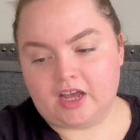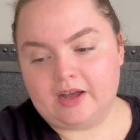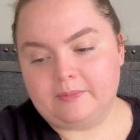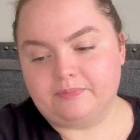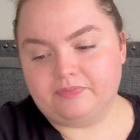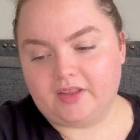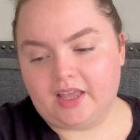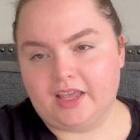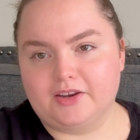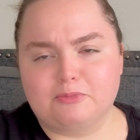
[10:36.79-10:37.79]
And
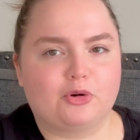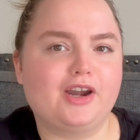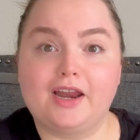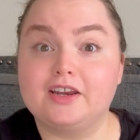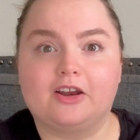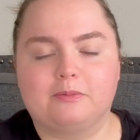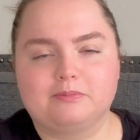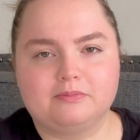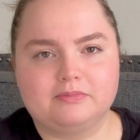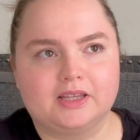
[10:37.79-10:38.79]
Brynn ended up
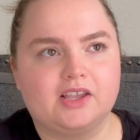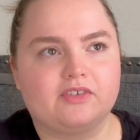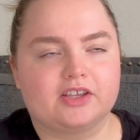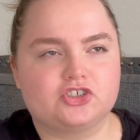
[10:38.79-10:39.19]
leaving.